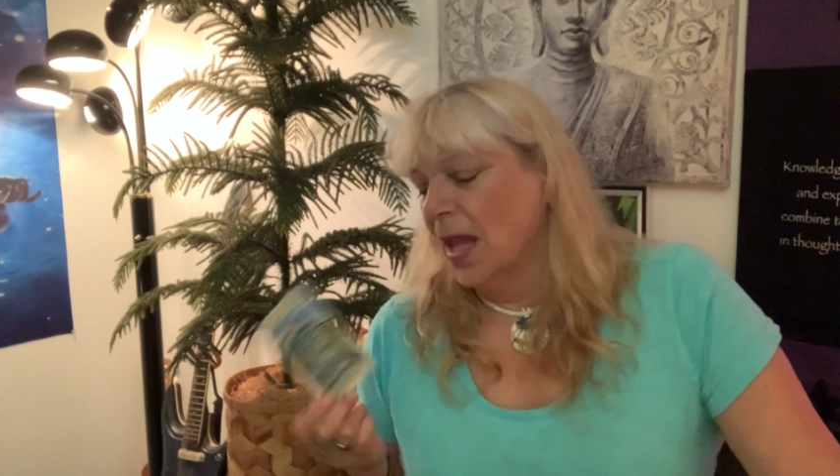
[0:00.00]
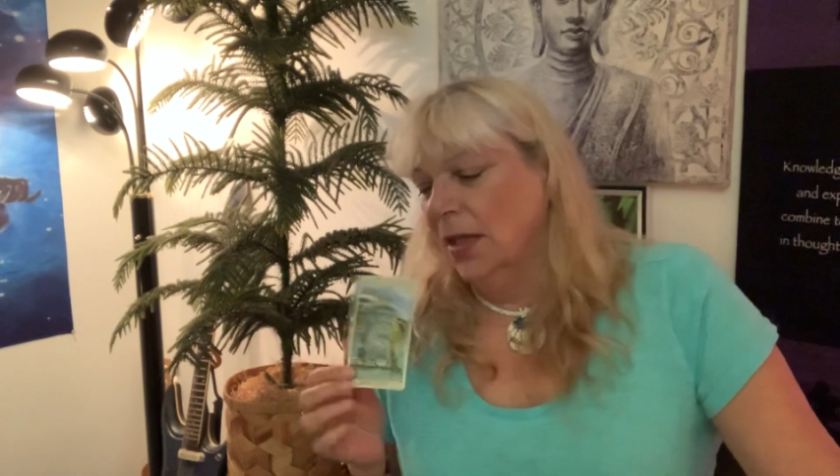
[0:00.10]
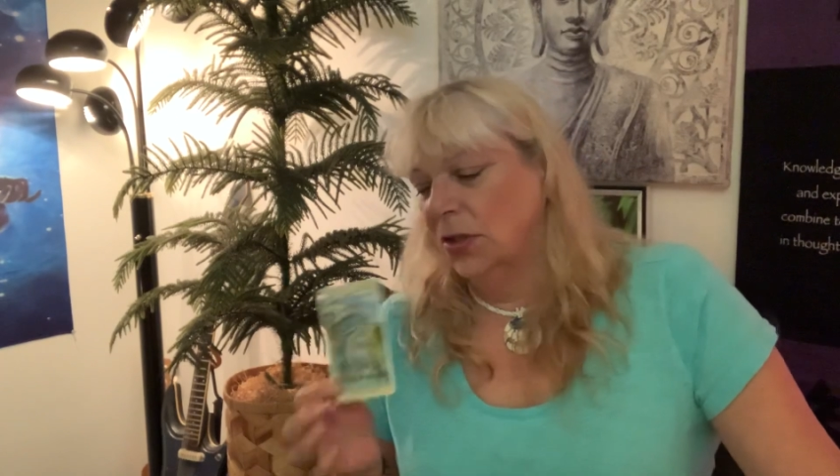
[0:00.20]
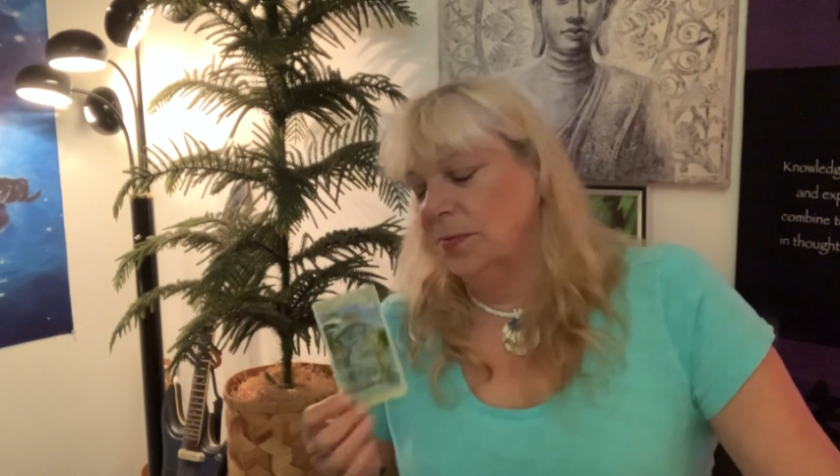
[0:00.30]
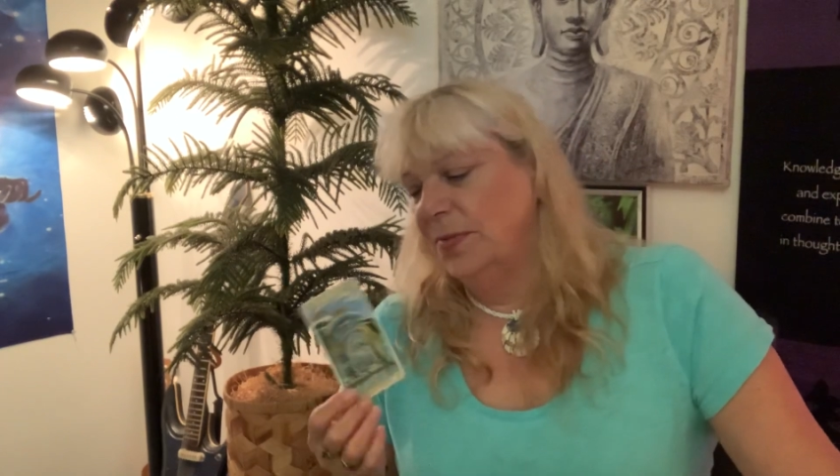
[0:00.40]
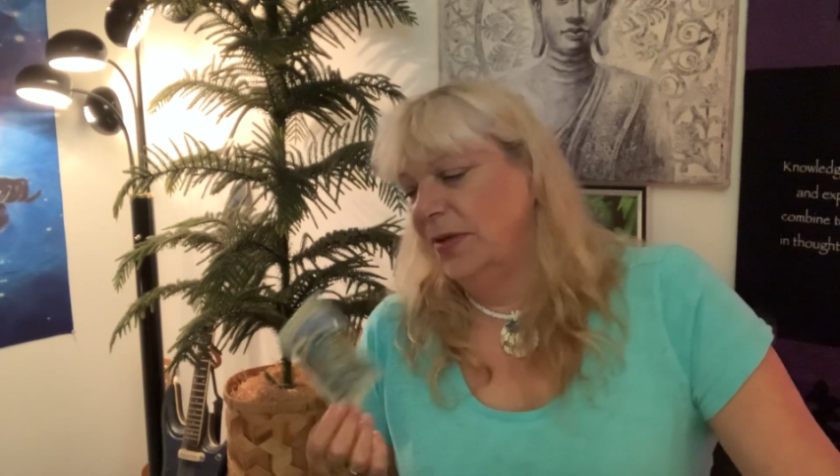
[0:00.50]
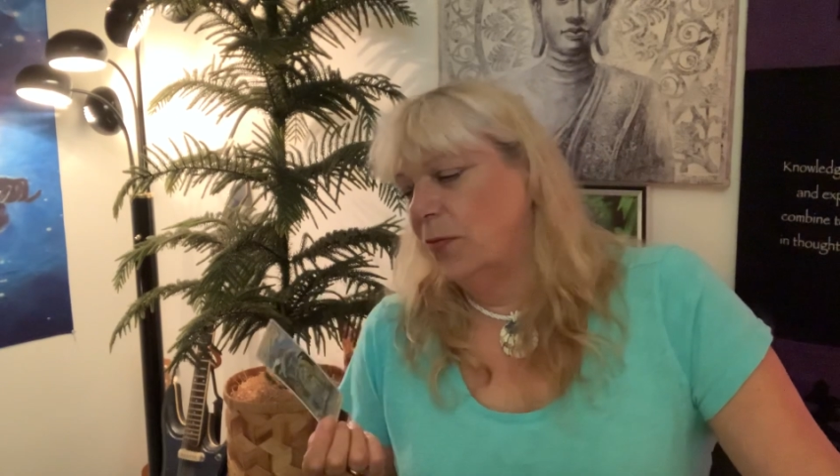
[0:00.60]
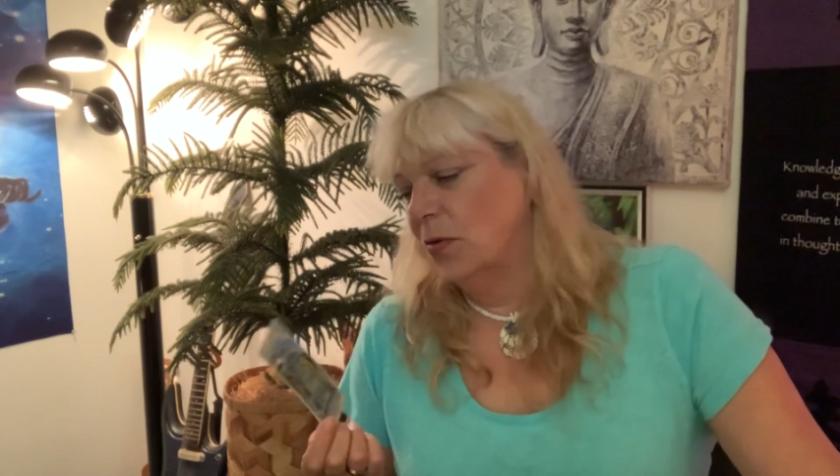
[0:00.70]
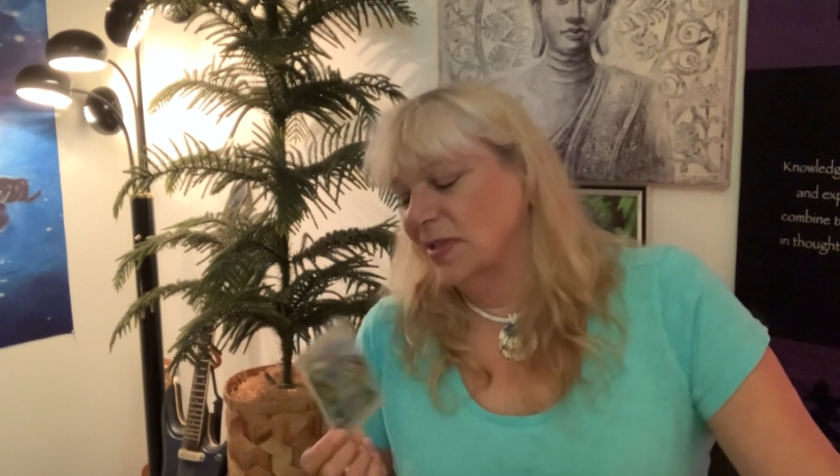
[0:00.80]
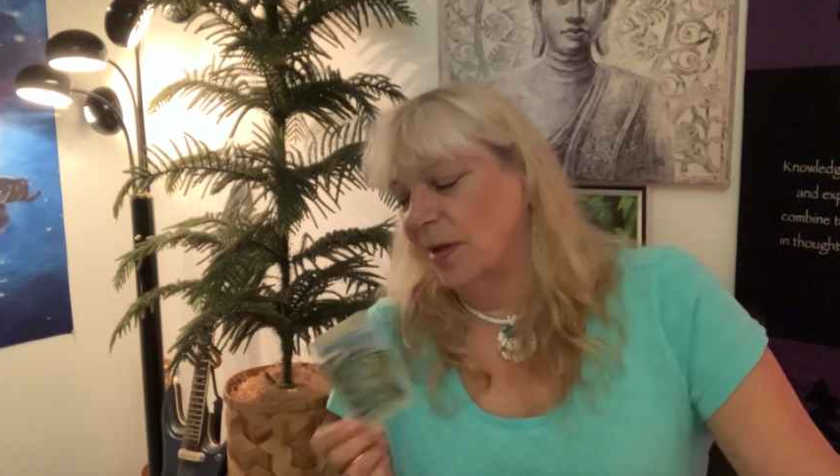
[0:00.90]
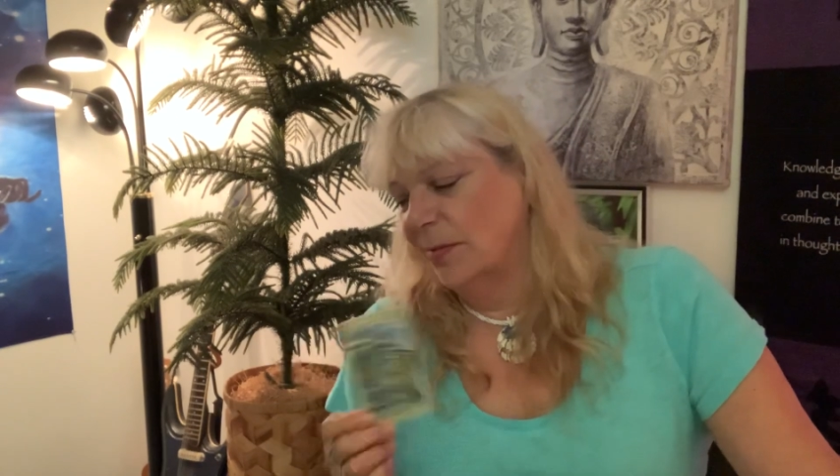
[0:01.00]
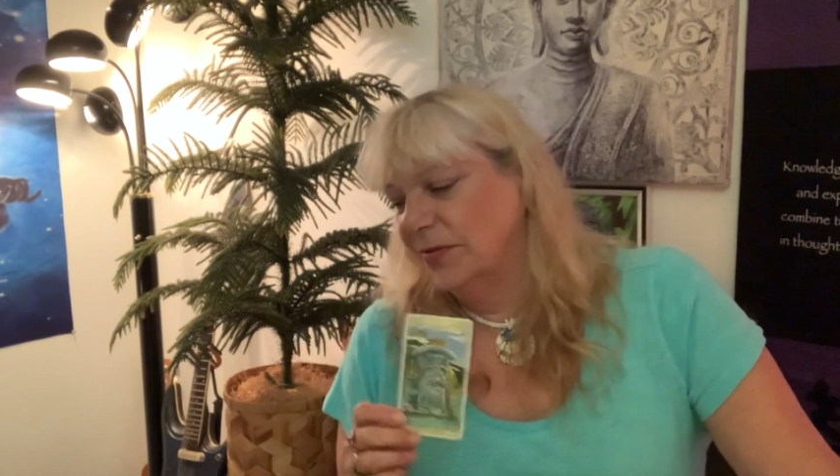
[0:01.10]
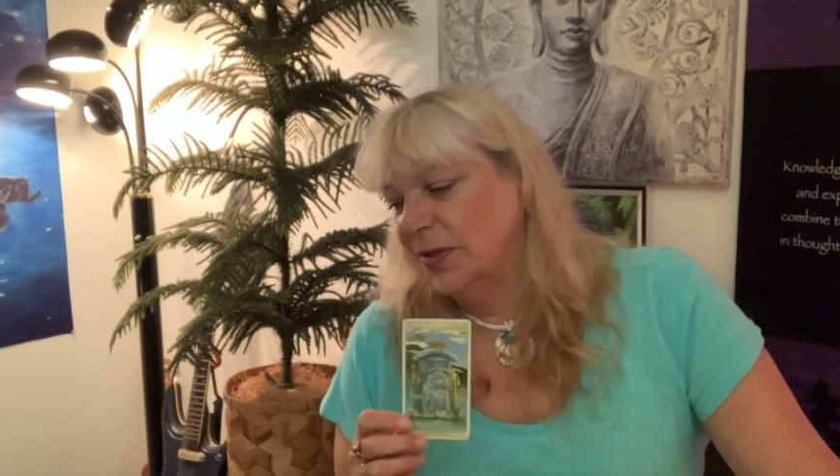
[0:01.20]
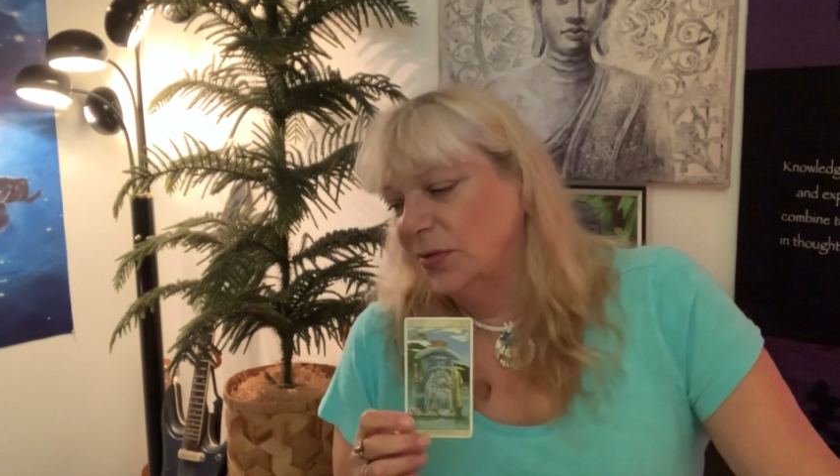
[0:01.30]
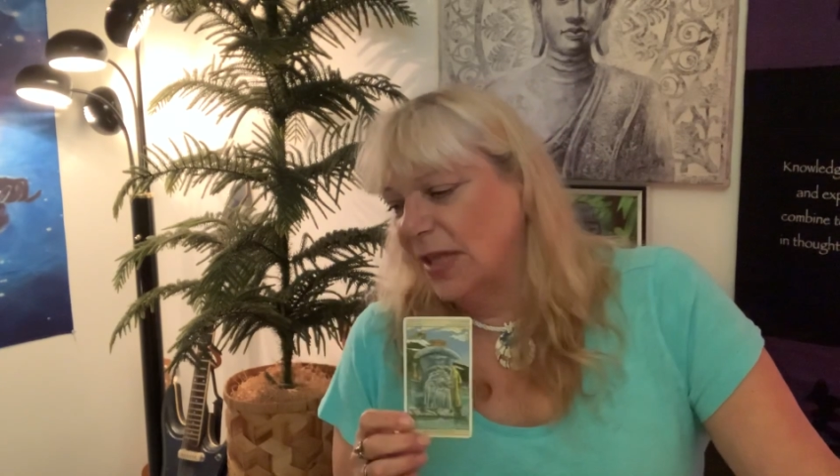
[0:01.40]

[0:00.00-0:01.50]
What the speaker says: It could be for some of you